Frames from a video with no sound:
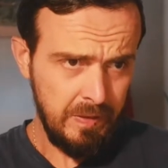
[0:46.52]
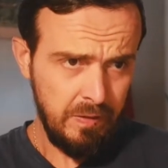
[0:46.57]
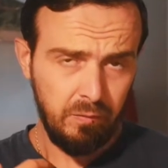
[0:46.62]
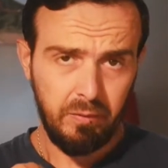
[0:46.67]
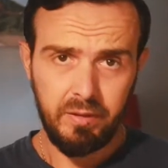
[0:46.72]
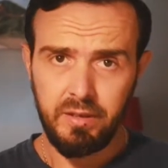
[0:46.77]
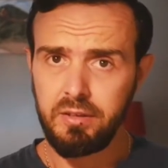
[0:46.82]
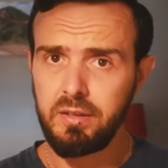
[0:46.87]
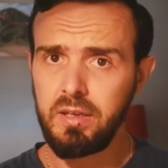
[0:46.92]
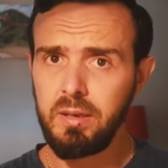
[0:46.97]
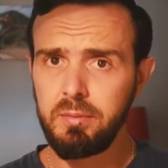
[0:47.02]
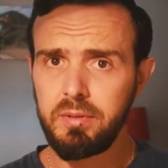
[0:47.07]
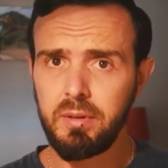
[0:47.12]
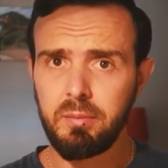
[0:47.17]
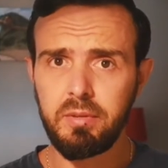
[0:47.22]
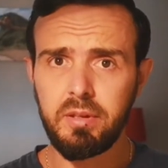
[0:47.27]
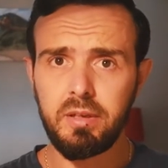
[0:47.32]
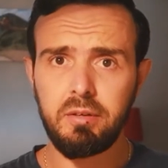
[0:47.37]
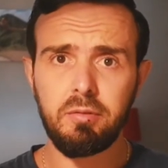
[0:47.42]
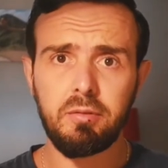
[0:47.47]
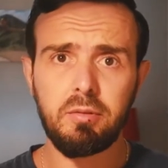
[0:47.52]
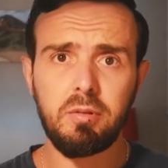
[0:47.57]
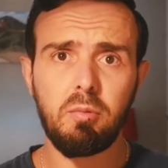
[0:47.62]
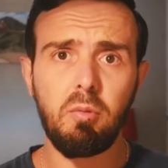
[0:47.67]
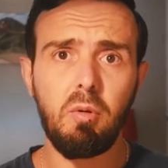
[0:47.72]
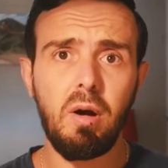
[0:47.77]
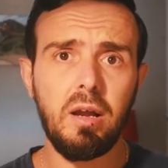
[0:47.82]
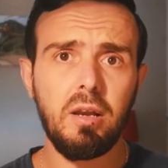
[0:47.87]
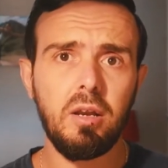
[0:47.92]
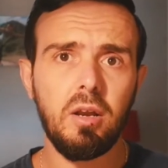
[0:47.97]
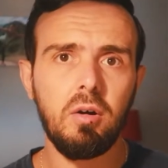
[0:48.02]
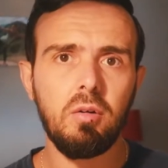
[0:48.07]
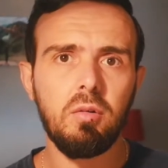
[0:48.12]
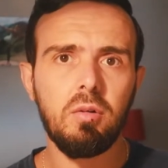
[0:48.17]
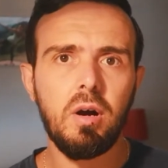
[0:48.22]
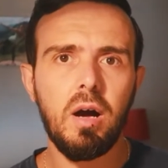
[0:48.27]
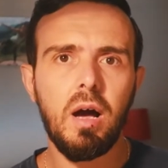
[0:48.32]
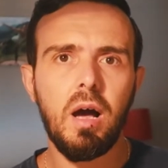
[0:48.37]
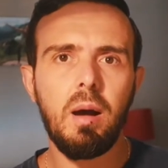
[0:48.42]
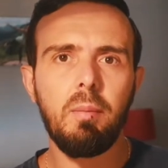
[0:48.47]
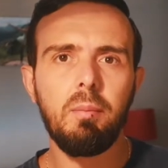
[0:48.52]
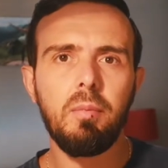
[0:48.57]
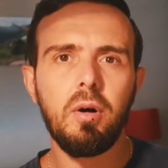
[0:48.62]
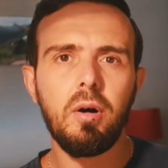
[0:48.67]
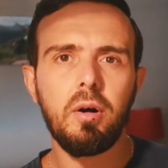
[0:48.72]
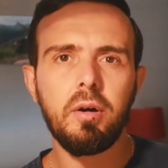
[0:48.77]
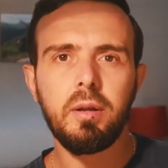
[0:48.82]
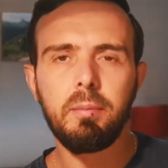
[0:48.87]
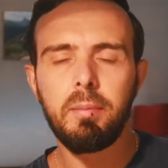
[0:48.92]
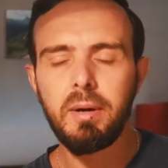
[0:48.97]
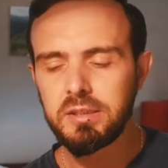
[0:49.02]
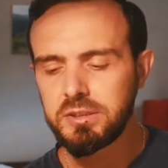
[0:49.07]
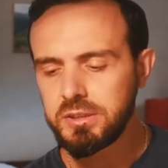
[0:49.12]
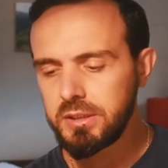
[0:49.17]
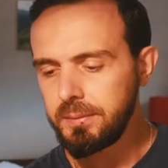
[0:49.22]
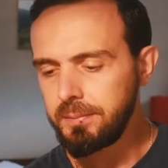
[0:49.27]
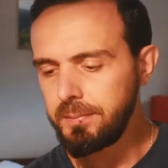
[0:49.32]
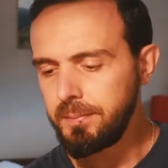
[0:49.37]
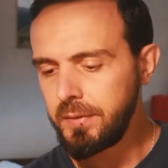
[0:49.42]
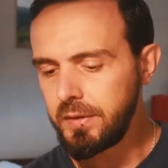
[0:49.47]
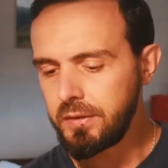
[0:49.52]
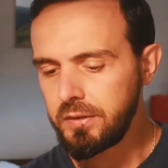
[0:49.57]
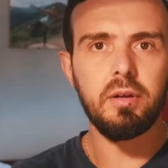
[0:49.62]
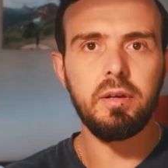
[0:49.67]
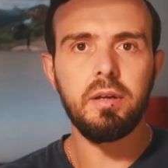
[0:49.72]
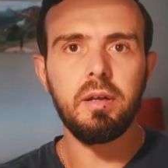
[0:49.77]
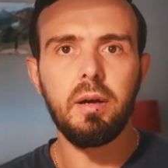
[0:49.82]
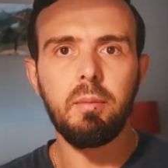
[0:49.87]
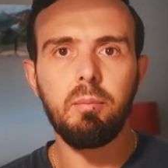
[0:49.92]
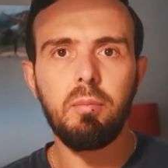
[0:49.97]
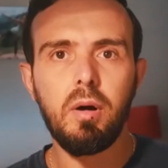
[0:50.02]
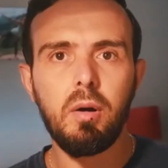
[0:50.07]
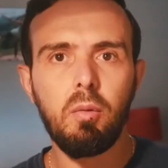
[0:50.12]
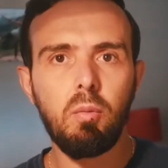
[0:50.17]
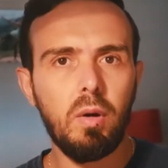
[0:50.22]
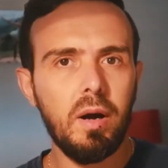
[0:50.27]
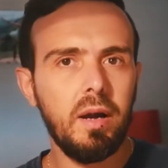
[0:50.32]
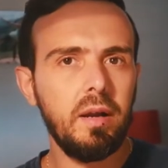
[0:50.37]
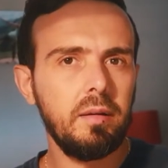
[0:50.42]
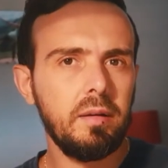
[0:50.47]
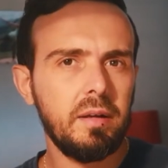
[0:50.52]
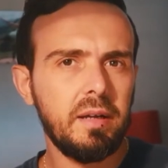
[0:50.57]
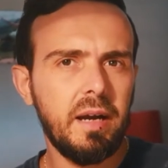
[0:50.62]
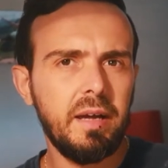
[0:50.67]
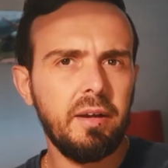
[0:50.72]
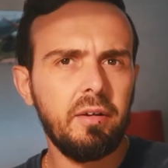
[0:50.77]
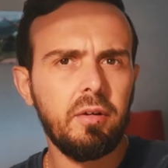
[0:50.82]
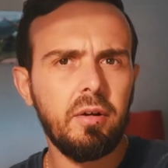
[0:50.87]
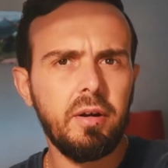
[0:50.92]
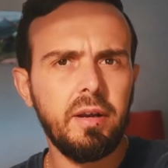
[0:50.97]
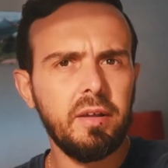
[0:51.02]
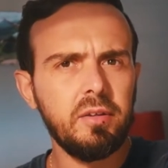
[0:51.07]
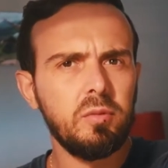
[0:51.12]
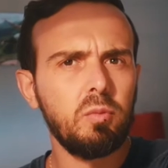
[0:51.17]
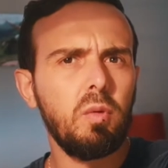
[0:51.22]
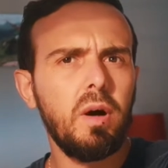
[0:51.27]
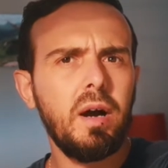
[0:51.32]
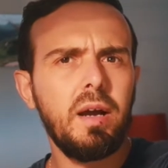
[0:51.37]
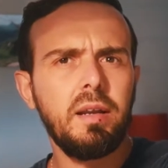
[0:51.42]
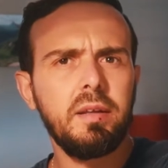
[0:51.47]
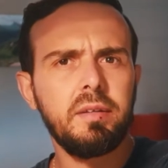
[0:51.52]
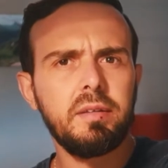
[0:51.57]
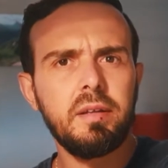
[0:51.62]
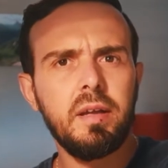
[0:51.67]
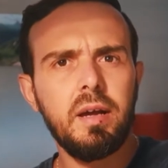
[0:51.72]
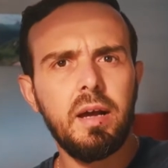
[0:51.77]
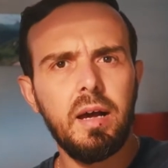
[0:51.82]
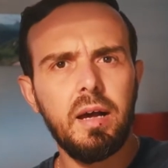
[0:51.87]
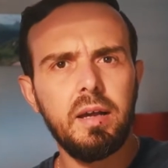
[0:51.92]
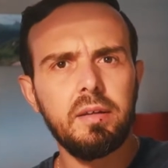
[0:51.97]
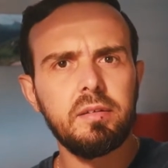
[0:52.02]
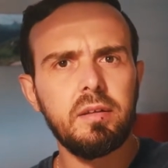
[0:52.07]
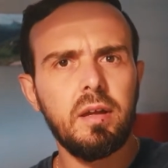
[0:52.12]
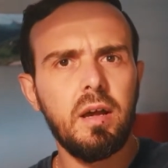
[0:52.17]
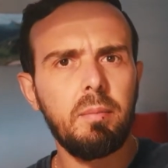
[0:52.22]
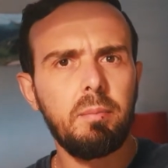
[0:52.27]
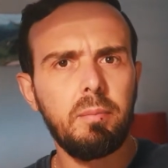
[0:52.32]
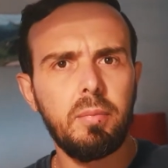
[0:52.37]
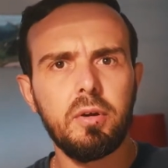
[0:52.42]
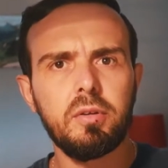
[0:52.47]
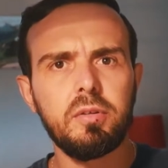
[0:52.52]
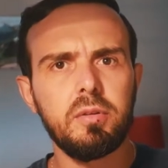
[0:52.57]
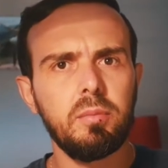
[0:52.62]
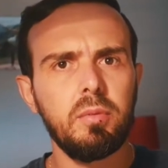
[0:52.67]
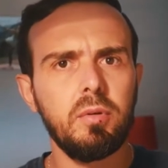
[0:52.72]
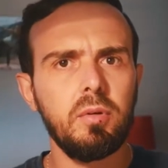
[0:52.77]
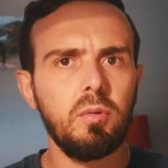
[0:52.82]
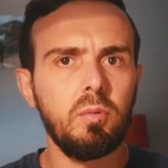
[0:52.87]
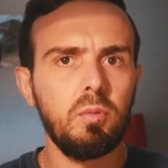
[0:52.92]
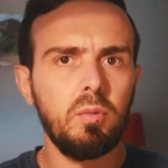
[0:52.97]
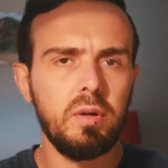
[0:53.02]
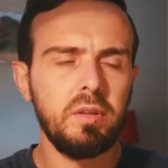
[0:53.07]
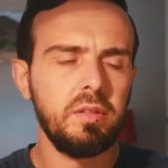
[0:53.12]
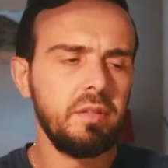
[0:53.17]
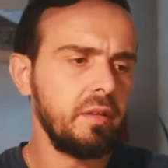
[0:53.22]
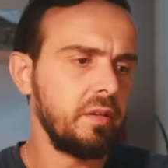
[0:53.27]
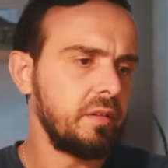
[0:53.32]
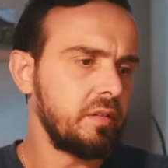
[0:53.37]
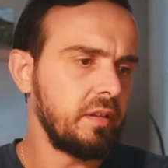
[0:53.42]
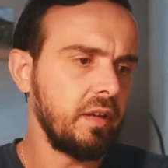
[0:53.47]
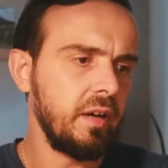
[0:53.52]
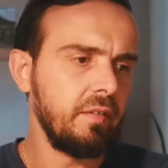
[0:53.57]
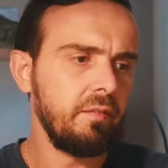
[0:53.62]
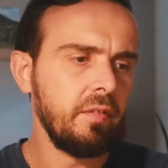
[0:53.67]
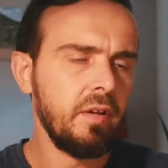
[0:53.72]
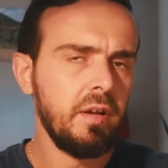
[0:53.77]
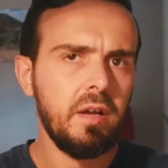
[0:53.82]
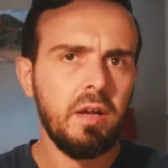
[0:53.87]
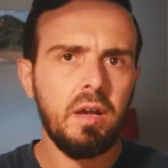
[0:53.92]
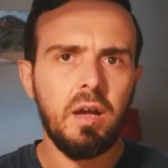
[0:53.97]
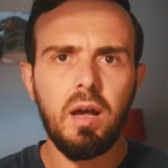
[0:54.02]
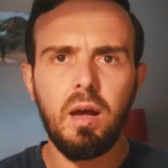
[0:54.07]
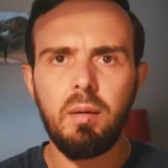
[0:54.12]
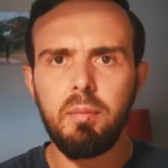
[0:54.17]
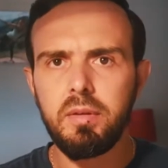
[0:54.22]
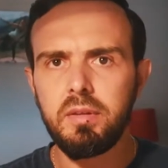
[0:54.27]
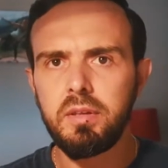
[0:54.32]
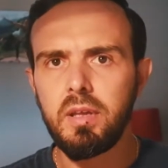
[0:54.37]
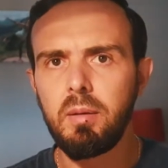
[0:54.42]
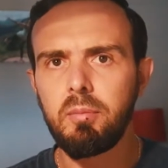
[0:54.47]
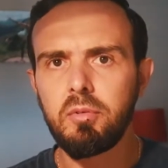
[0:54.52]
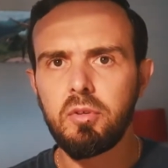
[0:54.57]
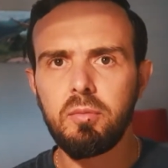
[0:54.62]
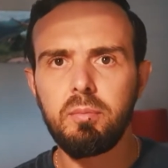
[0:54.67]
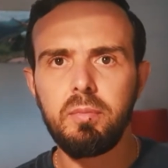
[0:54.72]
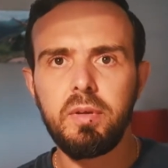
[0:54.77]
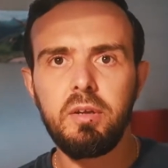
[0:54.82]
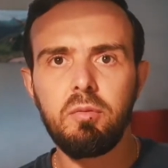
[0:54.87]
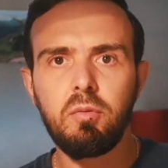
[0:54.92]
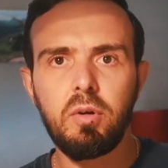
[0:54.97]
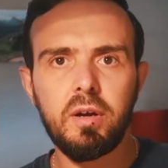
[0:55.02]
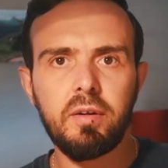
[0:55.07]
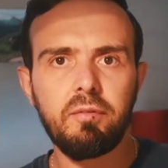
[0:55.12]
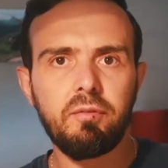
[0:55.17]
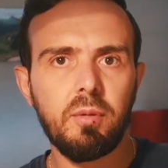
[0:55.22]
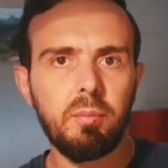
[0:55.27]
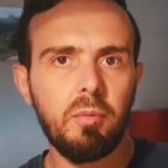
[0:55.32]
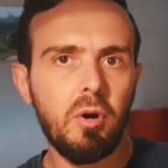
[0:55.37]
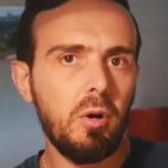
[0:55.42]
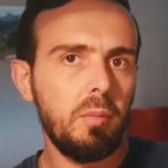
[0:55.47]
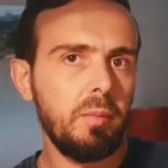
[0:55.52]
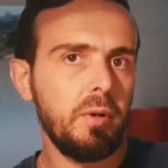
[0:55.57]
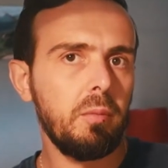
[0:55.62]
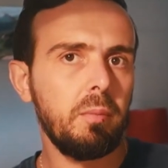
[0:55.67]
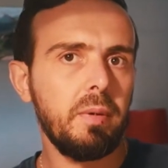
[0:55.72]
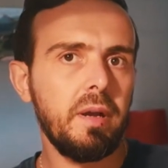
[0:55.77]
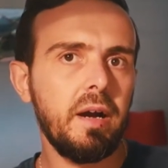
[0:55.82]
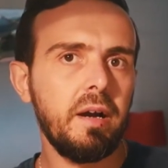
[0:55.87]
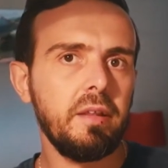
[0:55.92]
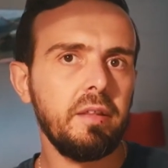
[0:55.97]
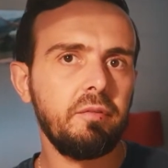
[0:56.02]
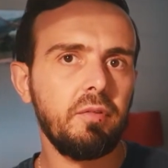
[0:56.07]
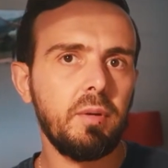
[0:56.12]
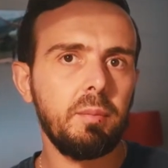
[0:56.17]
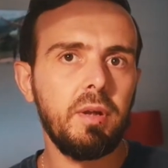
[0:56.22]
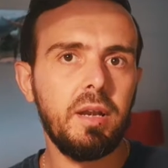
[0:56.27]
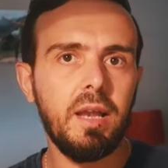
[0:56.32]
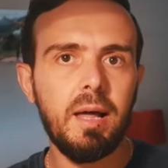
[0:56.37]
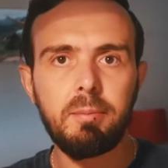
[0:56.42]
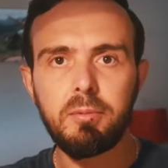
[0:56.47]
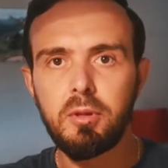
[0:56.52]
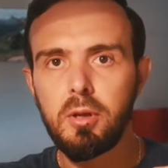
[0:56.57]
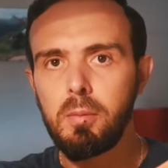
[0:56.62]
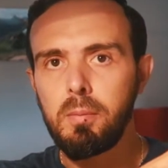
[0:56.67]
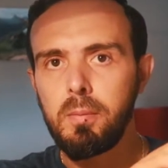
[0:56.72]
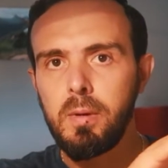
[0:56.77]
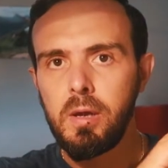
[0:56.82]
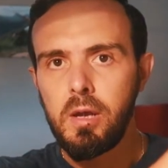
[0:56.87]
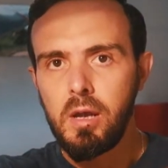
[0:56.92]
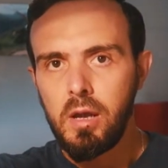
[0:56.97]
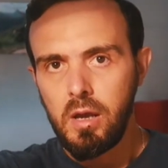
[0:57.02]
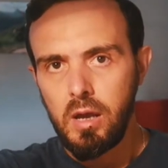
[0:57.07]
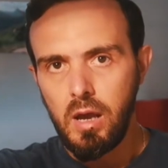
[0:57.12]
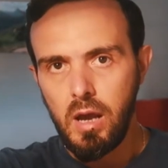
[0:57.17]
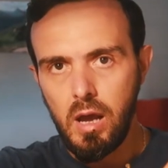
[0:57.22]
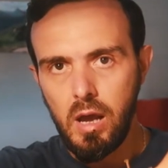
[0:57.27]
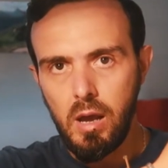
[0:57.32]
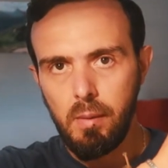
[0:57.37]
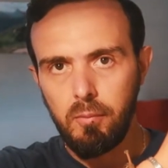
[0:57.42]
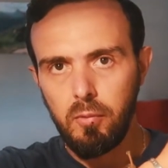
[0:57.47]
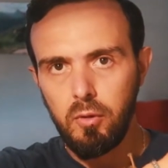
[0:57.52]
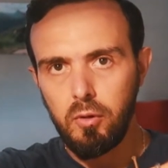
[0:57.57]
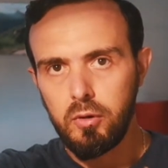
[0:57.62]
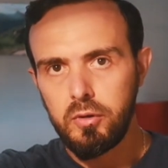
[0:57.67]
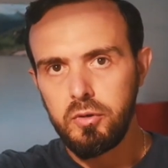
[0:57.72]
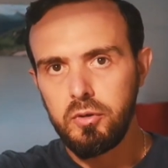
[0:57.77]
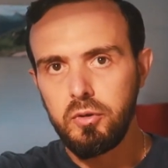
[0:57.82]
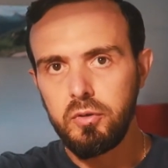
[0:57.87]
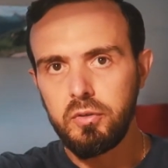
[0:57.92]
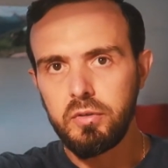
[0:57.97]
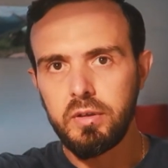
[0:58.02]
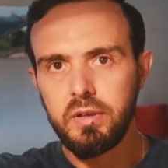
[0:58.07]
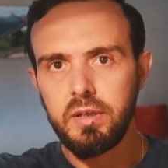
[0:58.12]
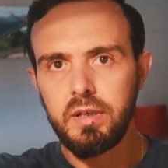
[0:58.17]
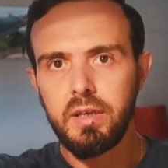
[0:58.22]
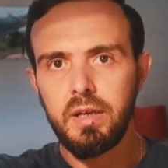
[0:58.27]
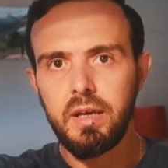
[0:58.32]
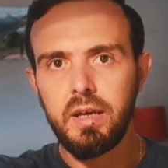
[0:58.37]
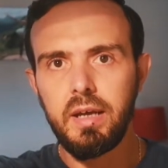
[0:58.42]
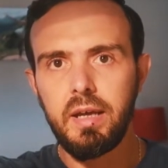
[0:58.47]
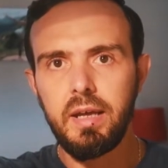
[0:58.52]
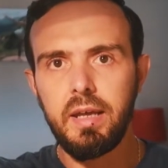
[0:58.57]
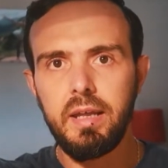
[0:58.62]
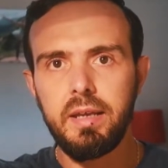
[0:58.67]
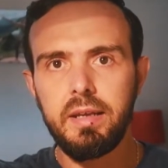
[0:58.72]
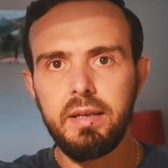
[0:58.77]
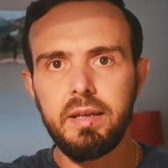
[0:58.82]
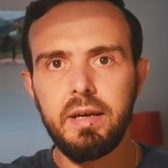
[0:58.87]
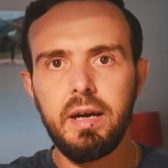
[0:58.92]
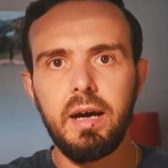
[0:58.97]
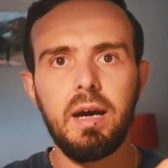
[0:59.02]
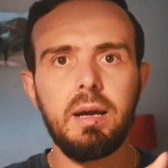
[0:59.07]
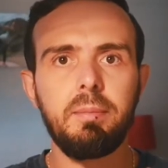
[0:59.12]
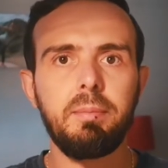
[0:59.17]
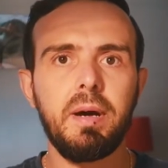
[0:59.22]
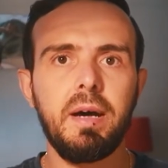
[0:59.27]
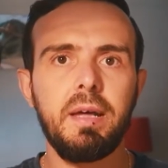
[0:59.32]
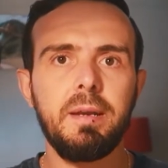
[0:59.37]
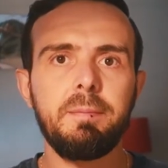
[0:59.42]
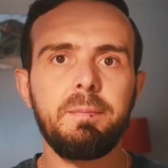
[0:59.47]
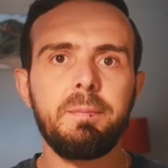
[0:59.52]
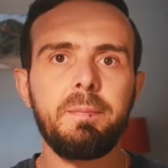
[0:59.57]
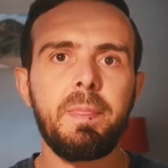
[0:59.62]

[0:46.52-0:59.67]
Wanted to keep something quite low on a budget, so kind of going as wireless as possible with the stuff. In terms of me working from home, it'll be either from a laptop or using an iPad.